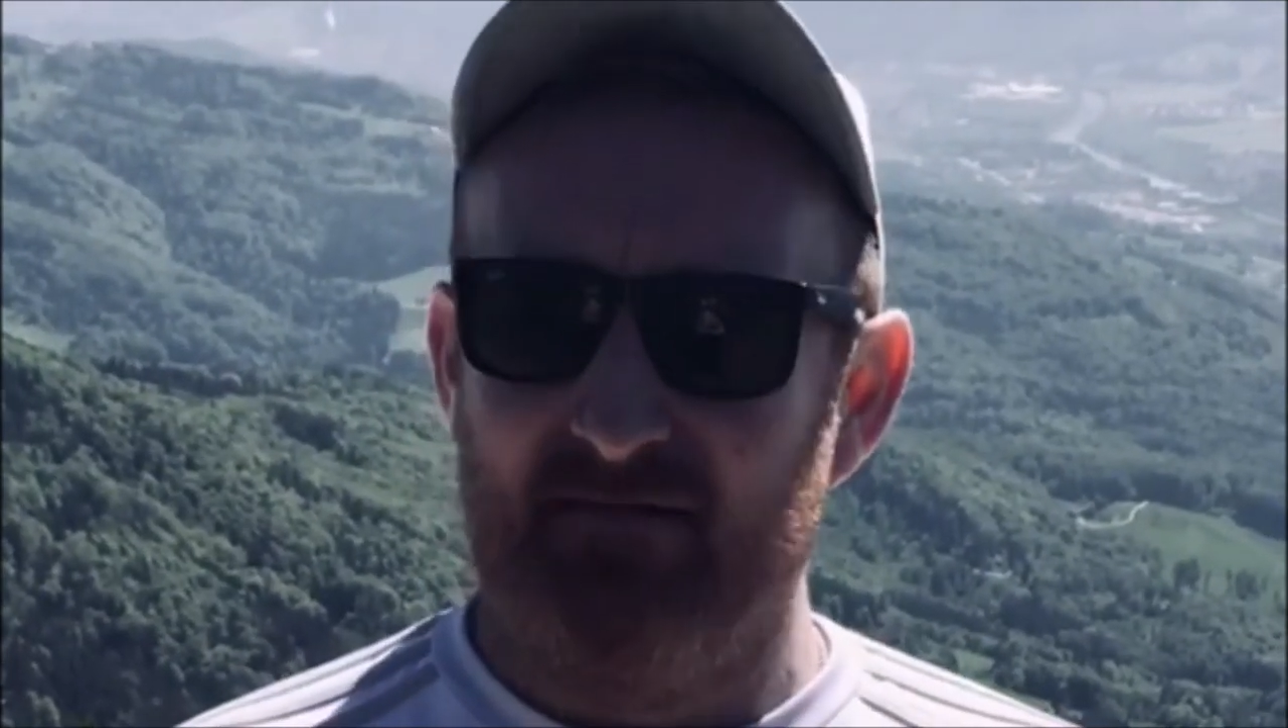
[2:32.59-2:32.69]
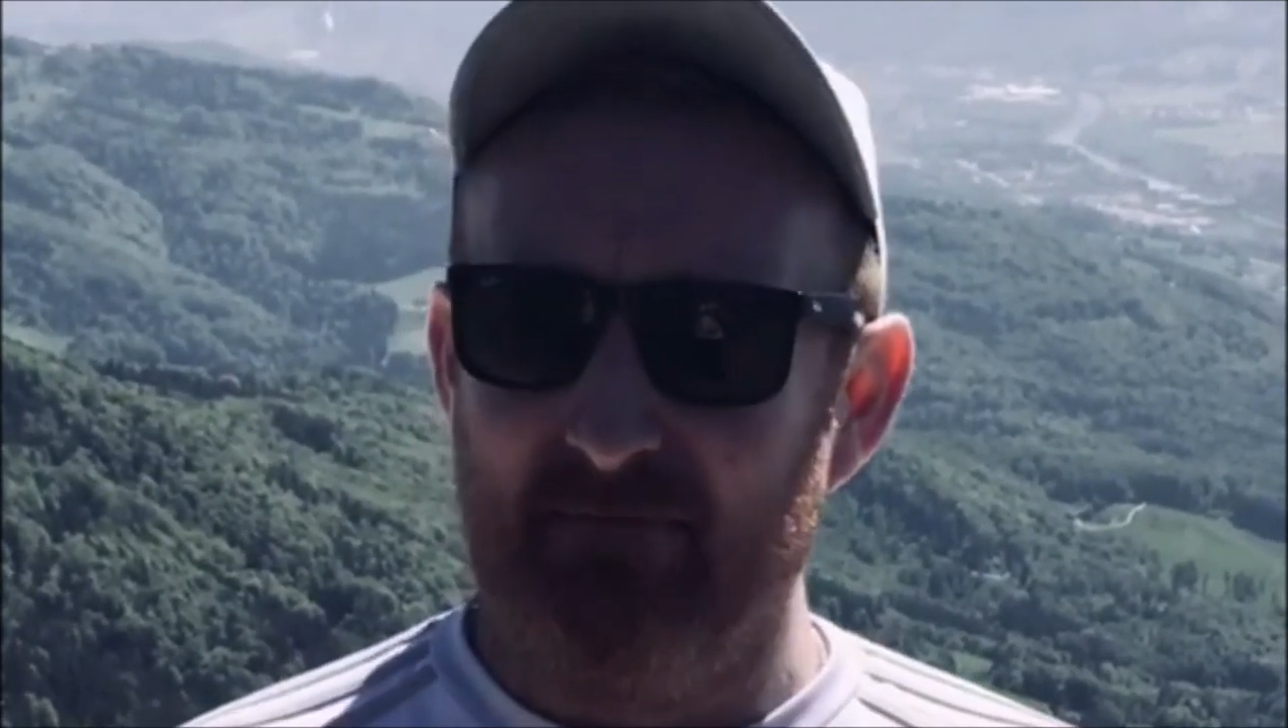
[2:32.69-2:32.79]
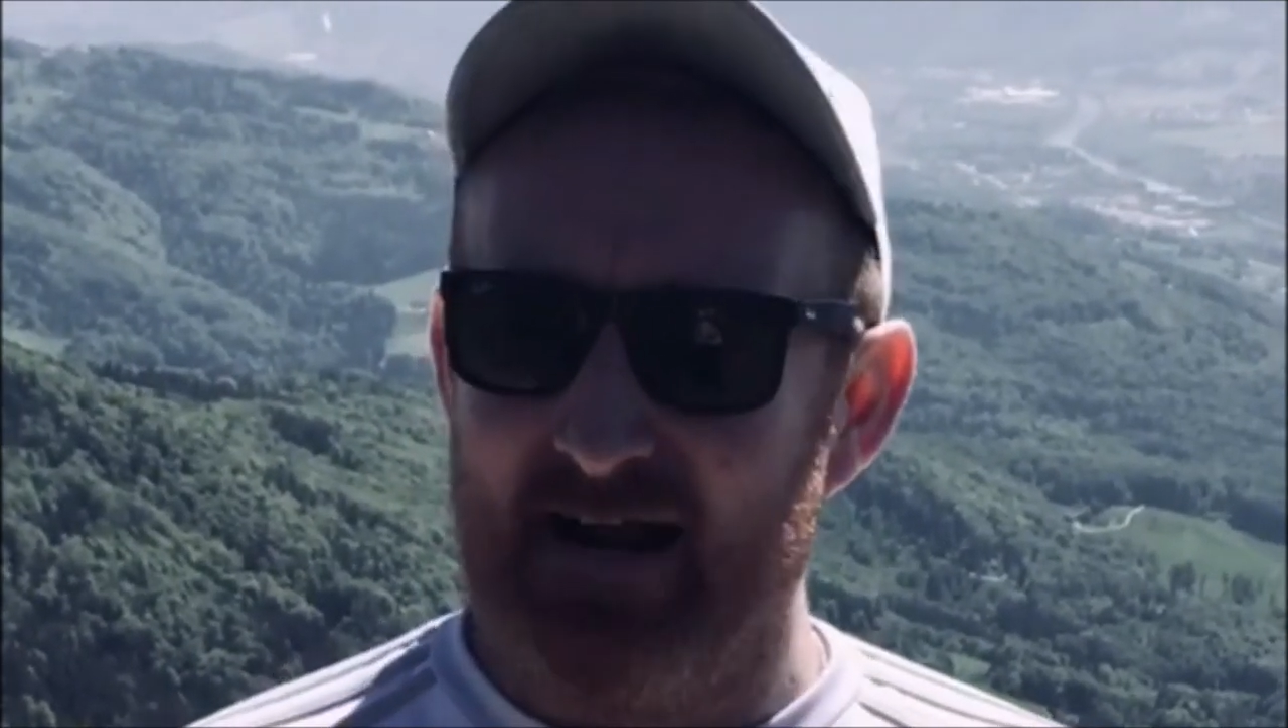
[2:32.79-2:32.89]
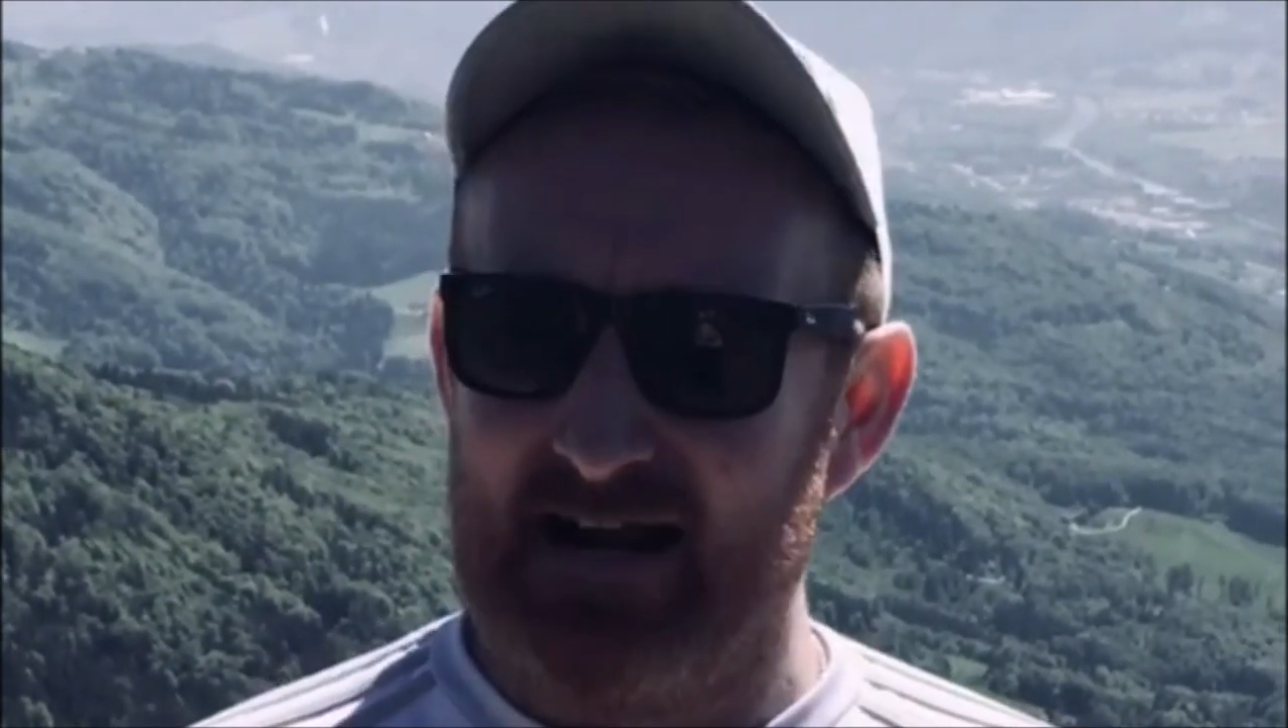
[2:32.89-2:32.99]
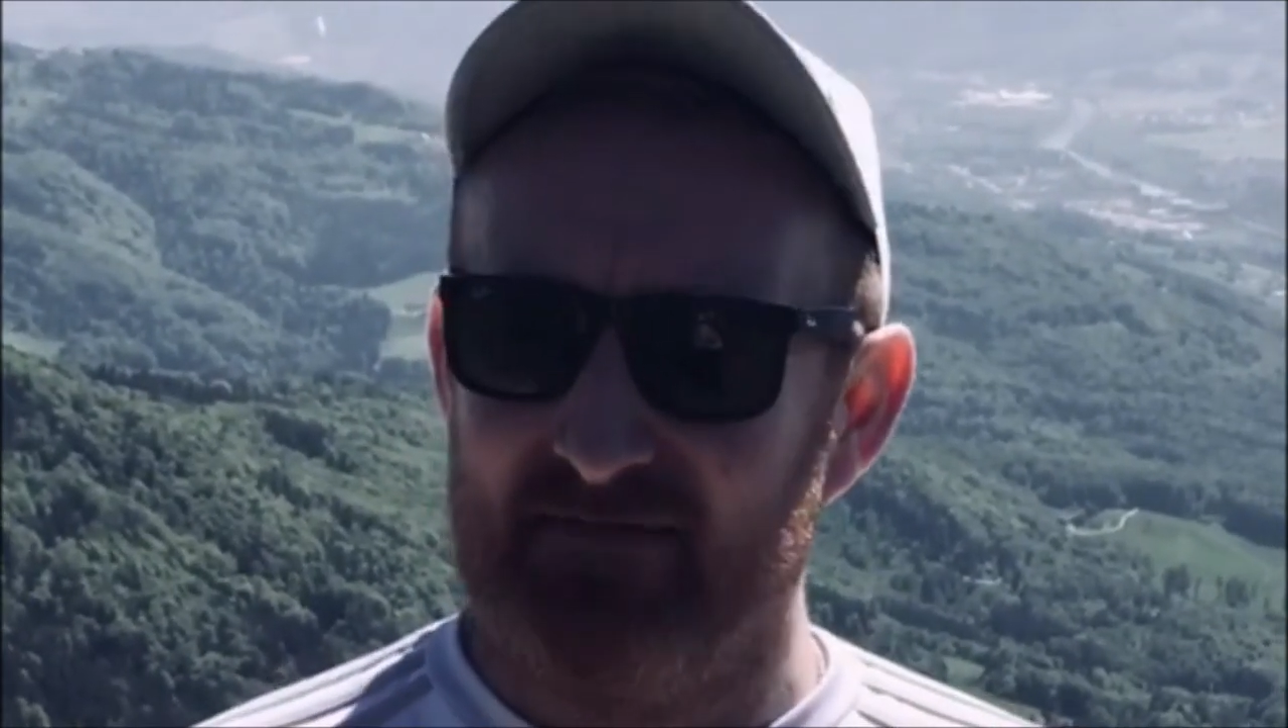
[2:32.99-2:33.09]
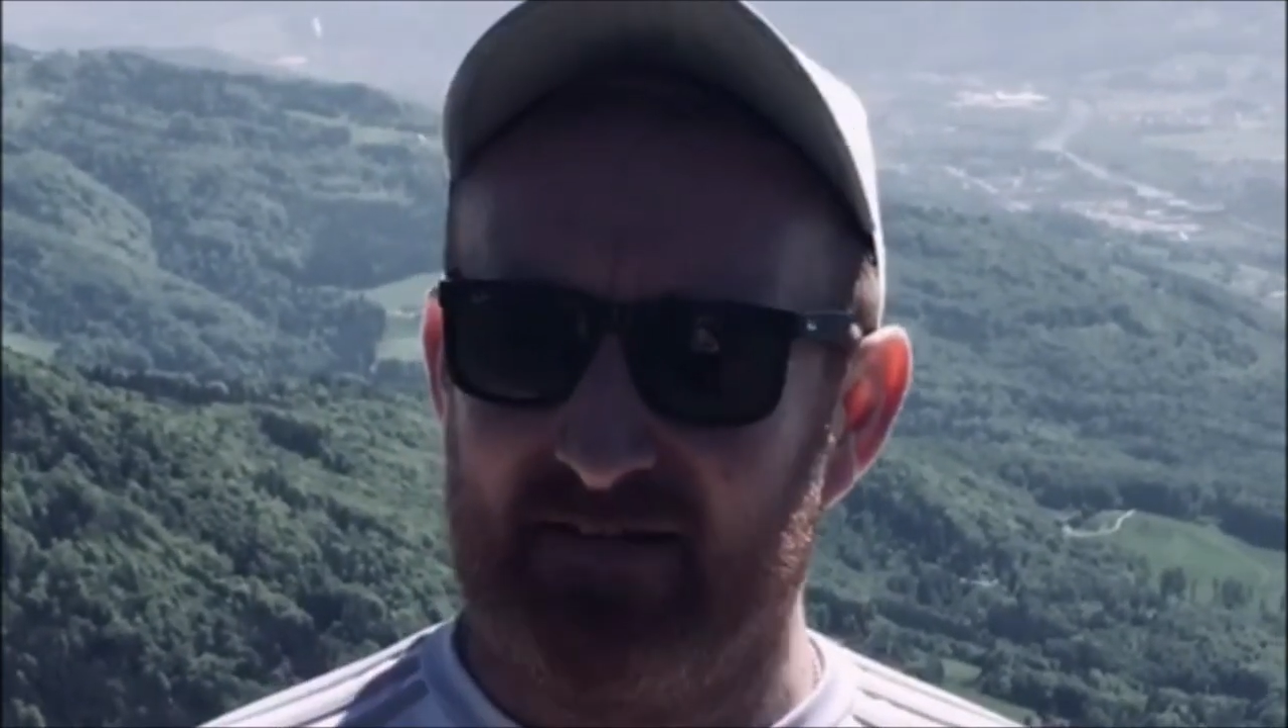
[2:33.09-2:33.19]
what part of